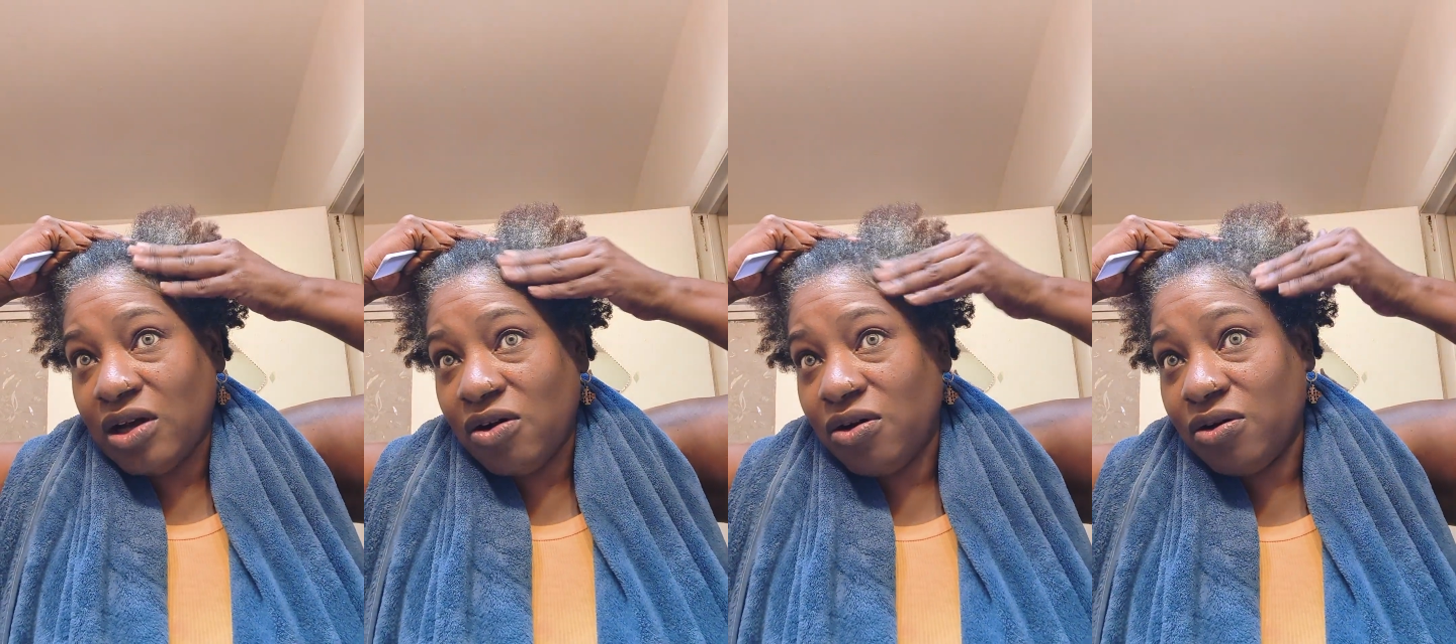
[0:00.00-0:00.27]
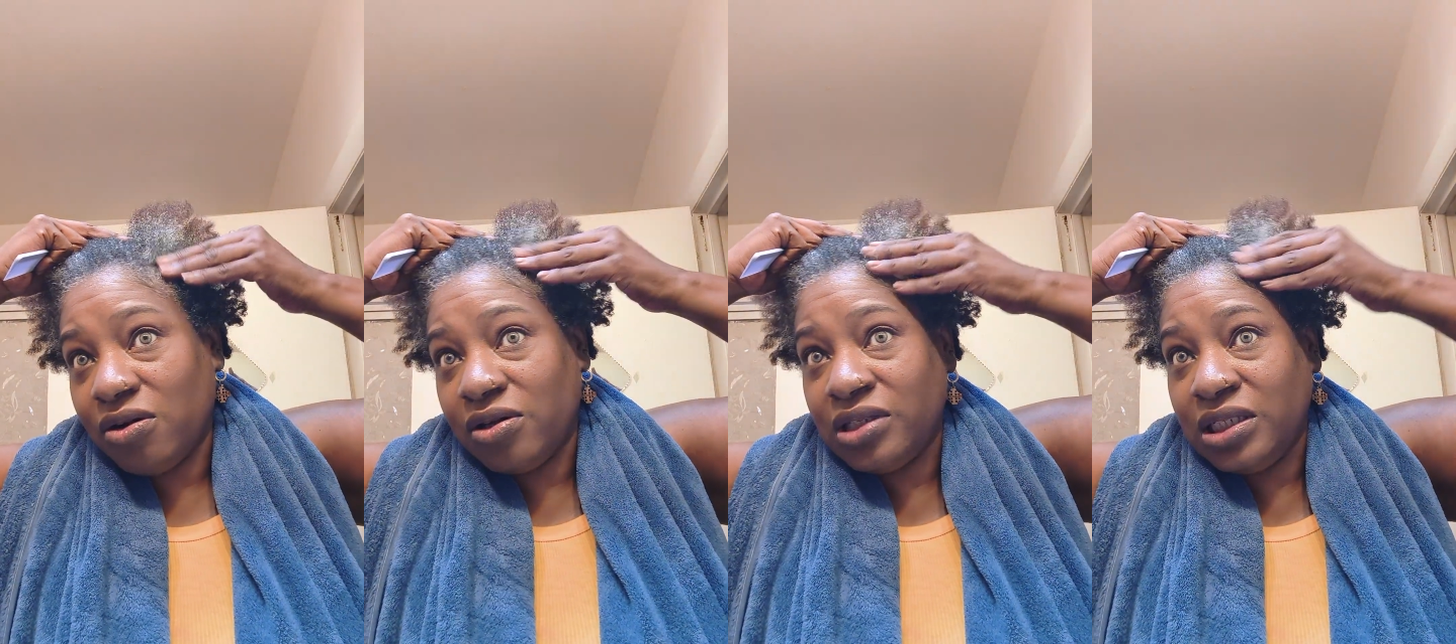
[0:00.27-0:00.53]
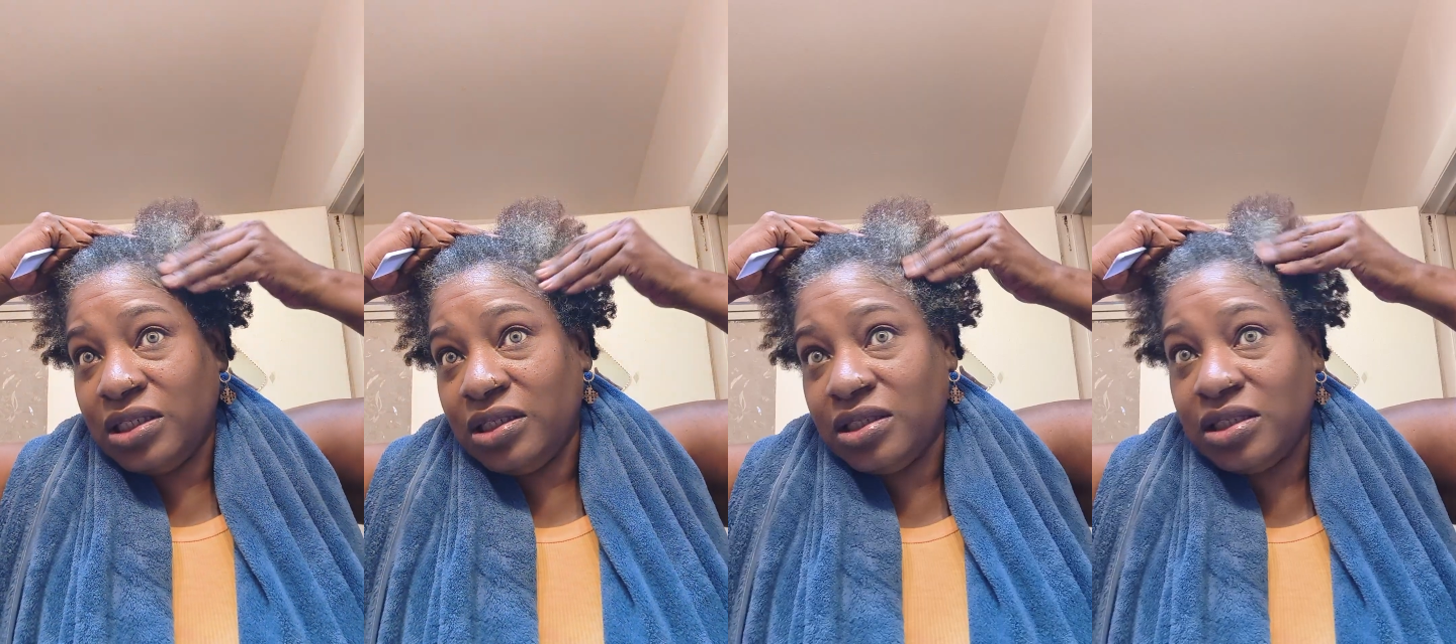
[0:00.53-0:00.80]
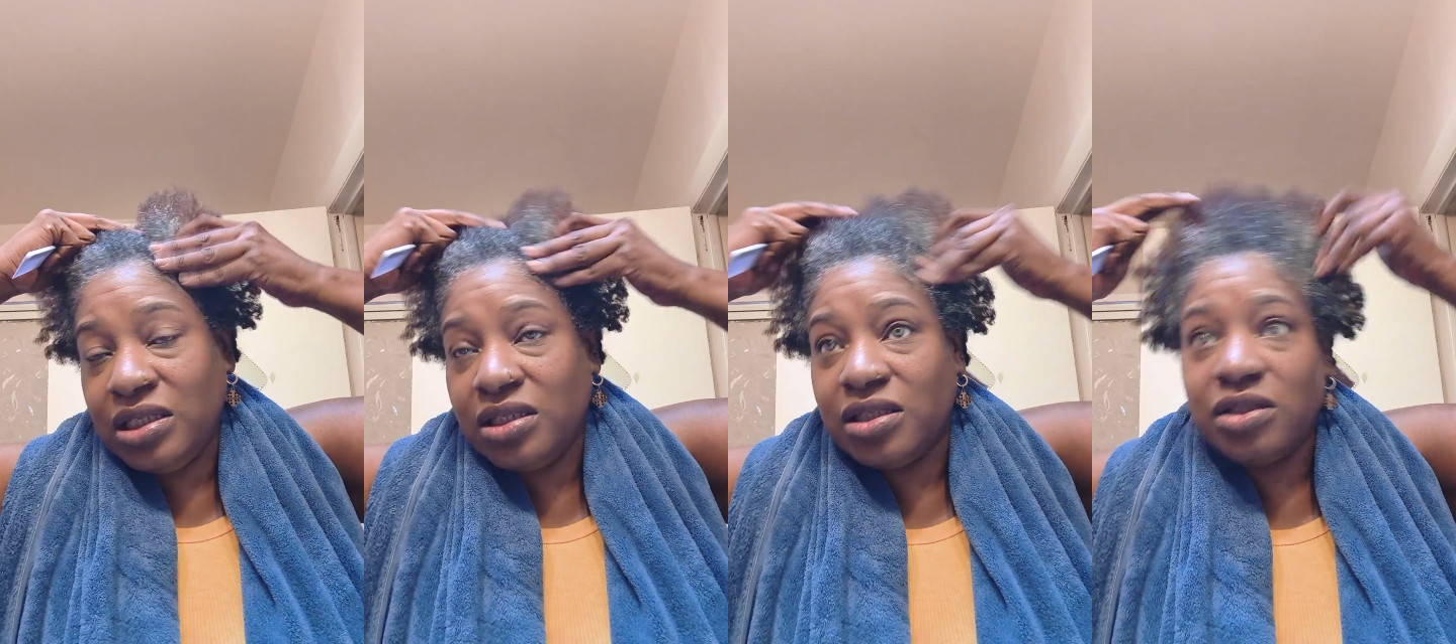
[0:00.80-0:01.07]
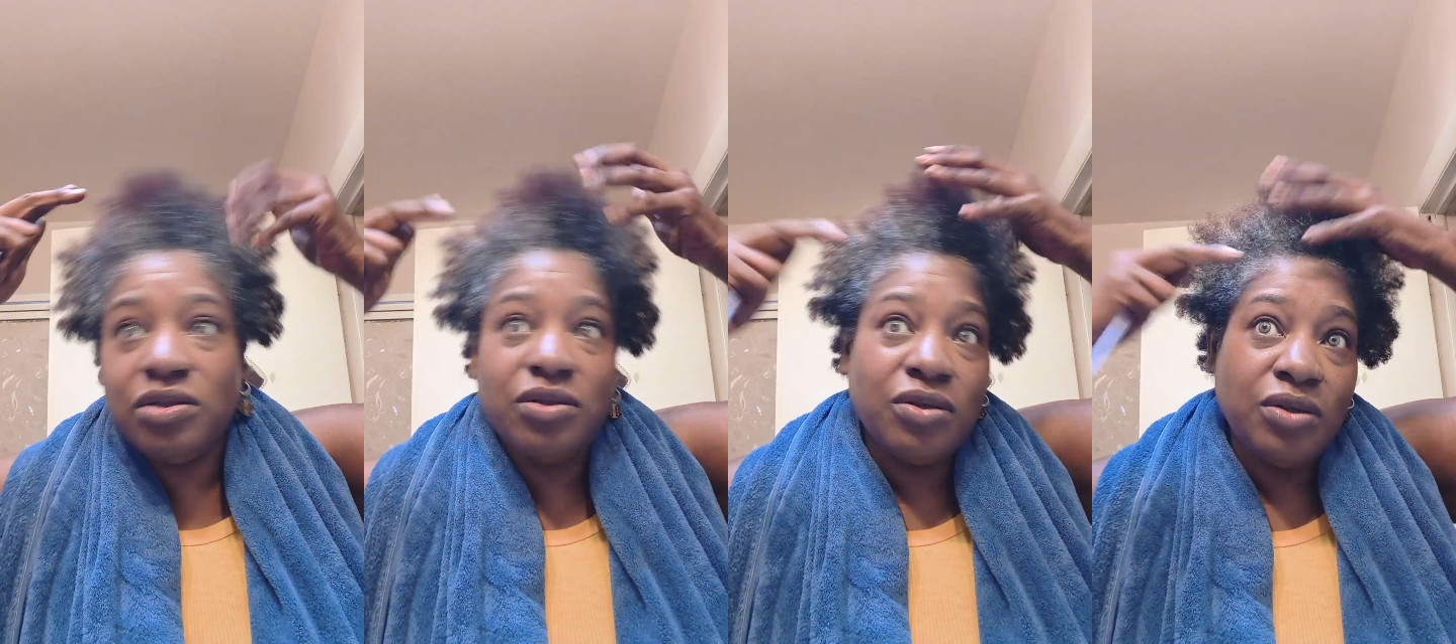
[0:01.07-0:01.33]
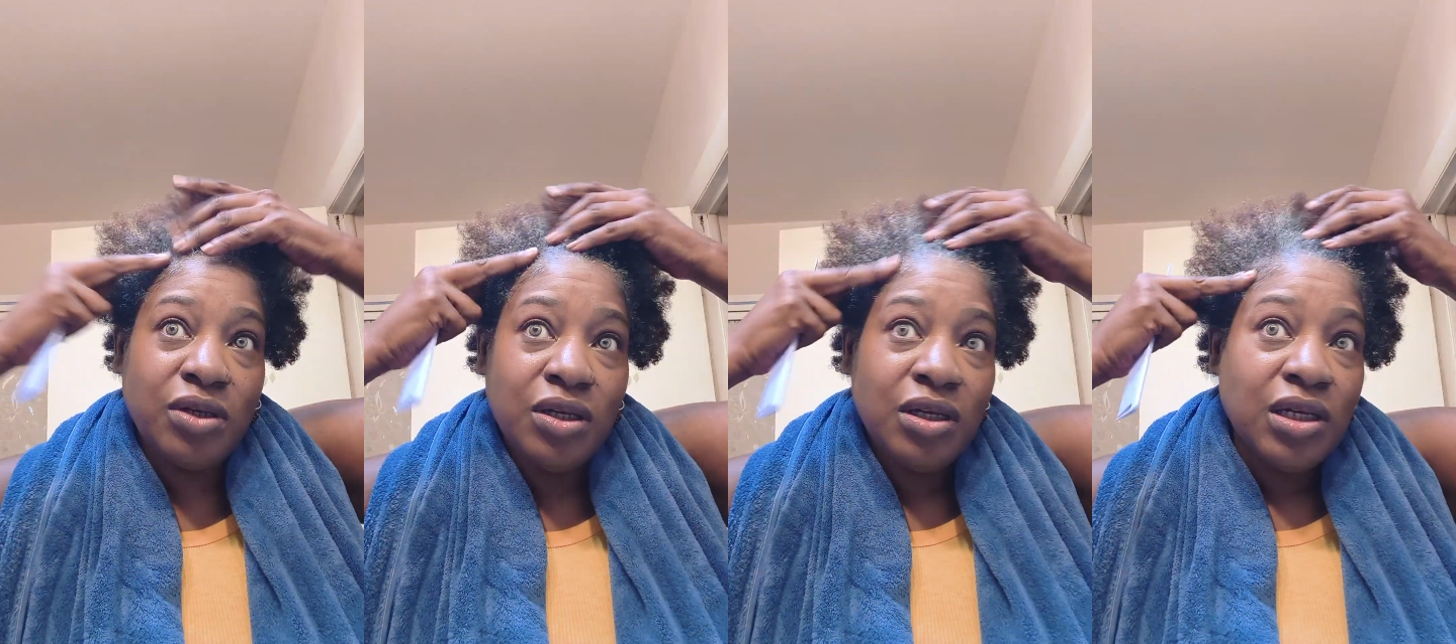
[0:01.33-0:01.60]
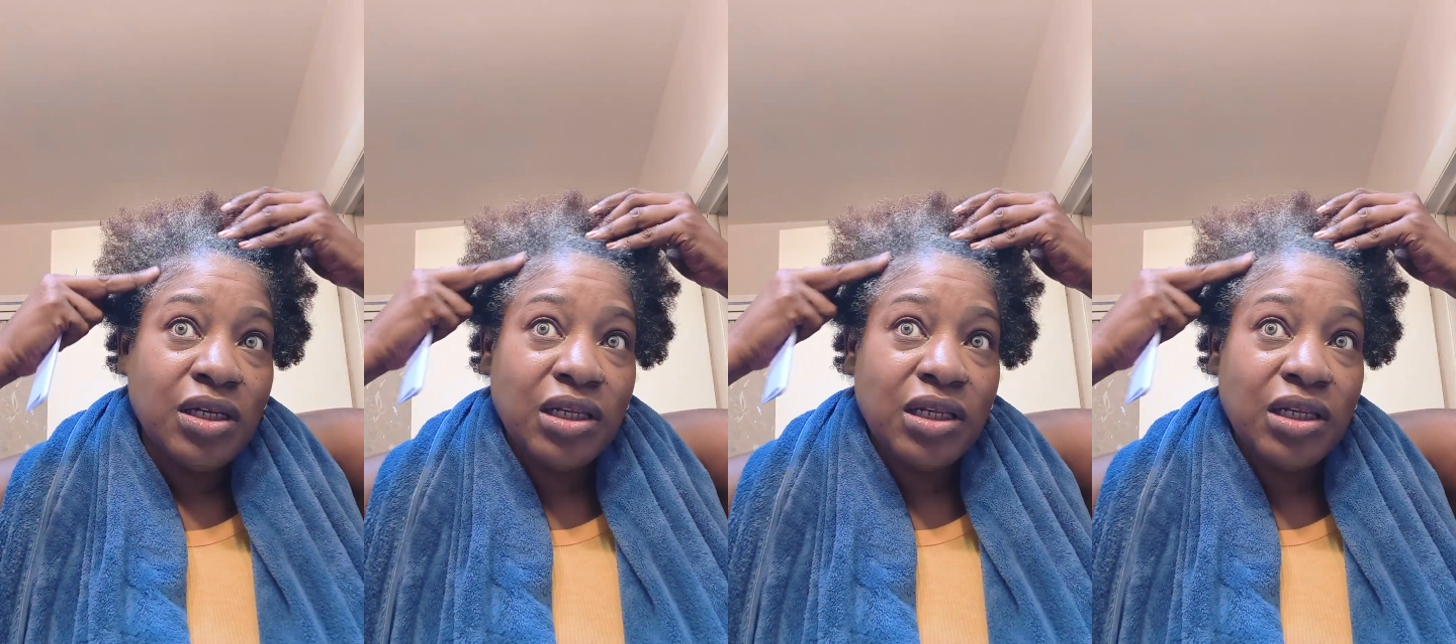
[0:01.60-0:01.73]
all these little